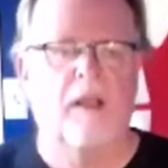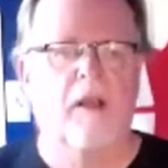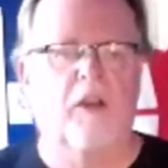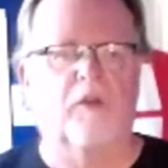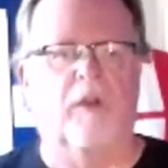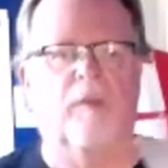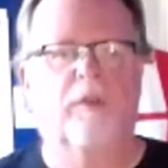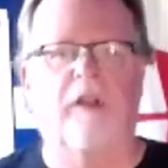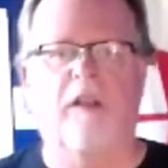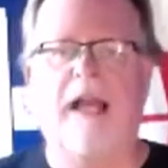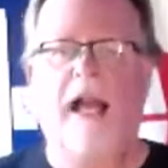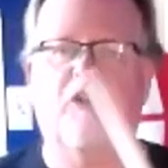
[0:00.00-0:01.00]
So when you play the
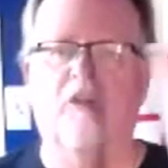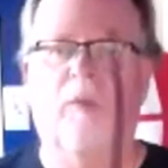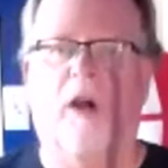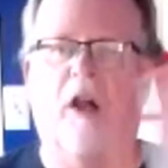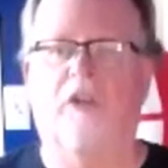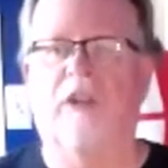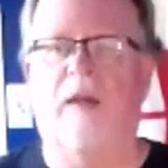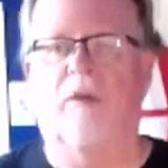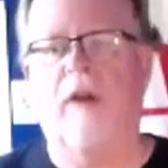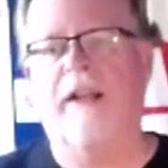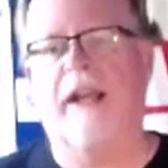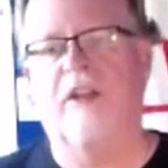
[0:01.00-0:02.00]
last 2 bars, you have a
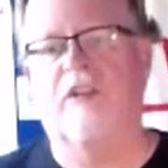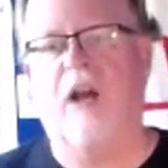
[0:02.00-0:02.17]
right-hand